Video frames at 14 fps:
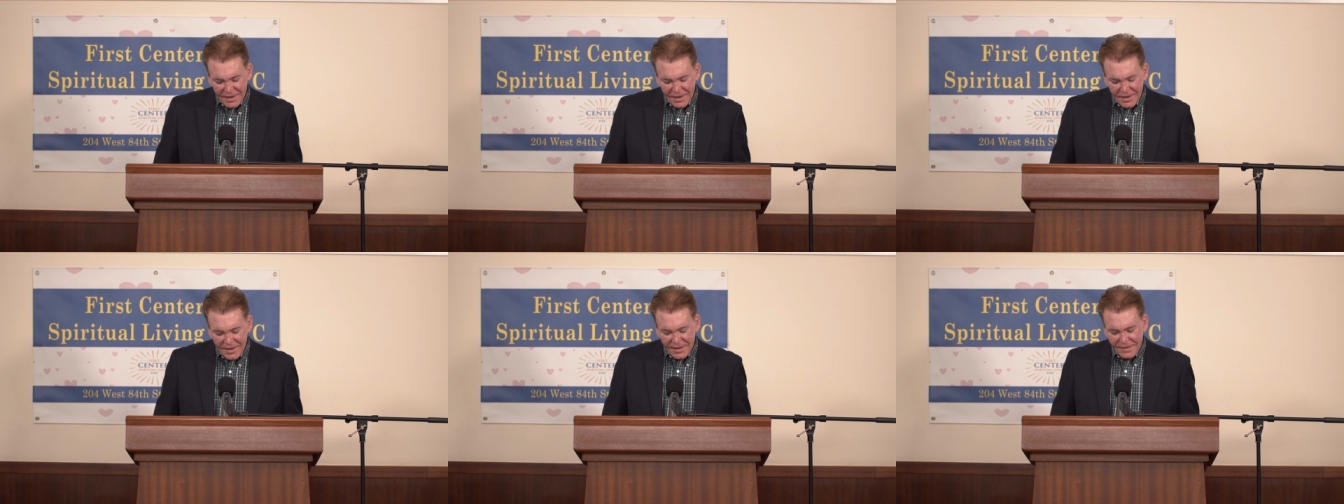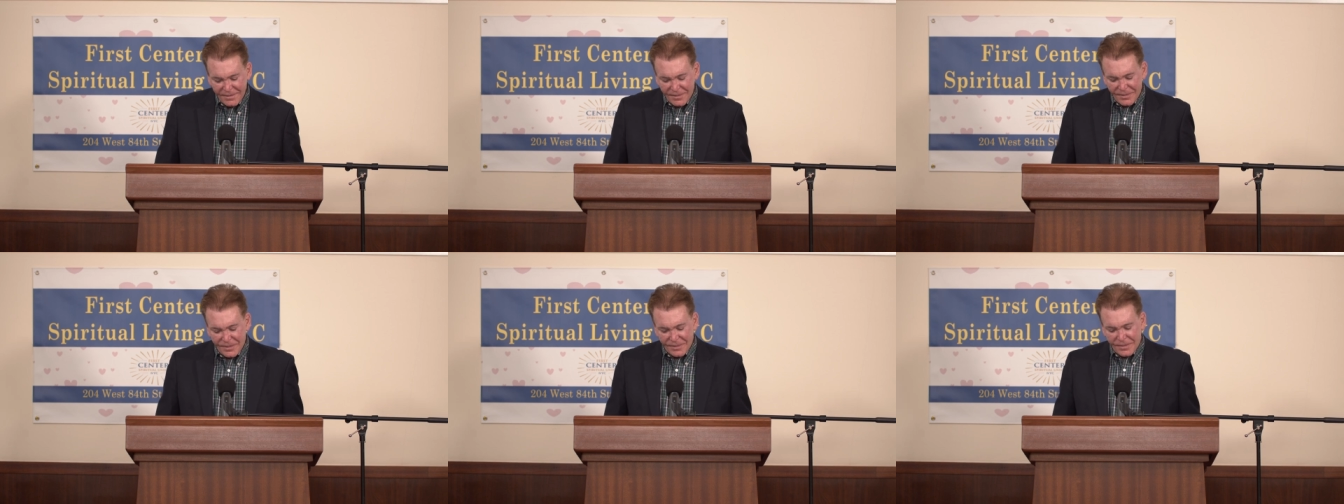uh,
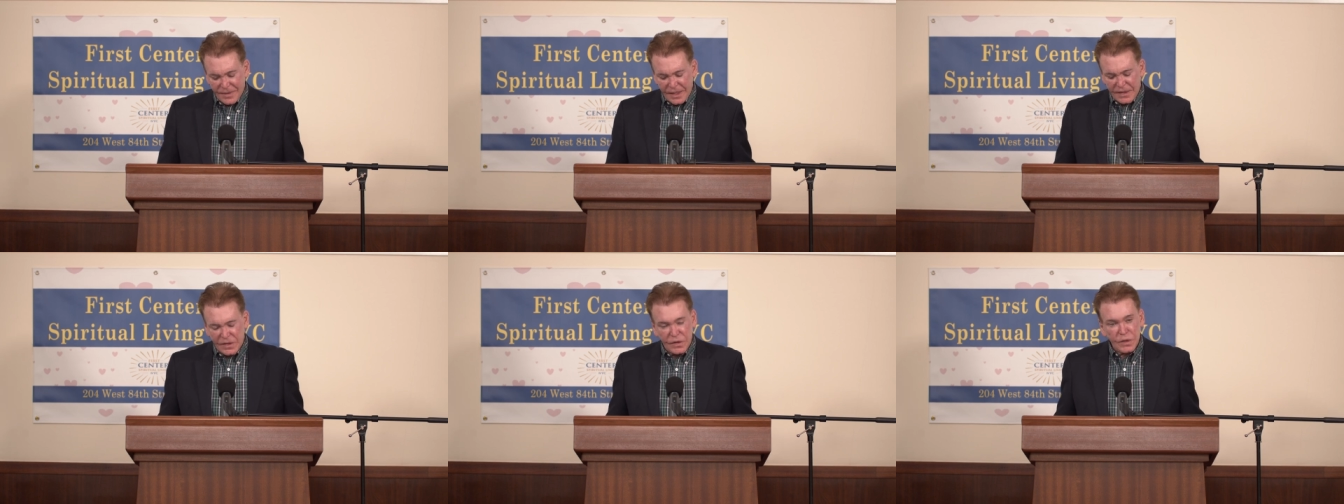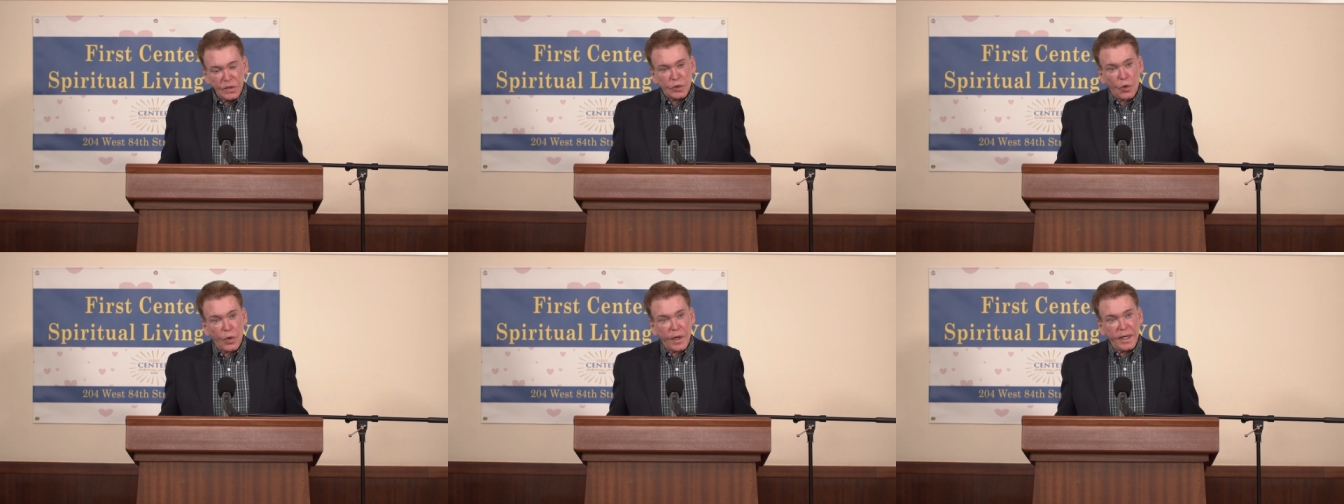it's the
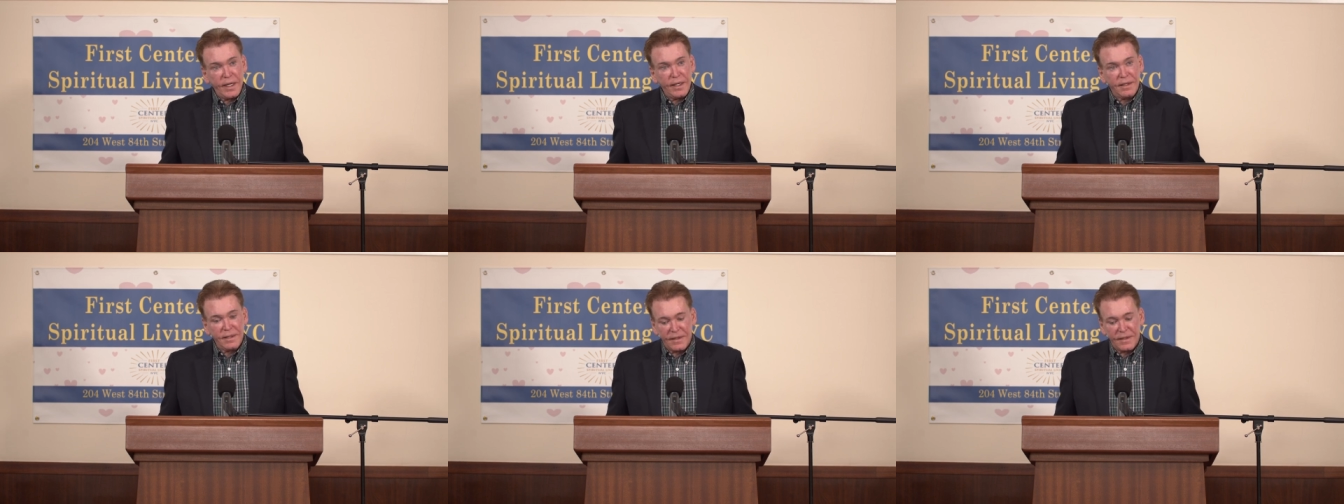story.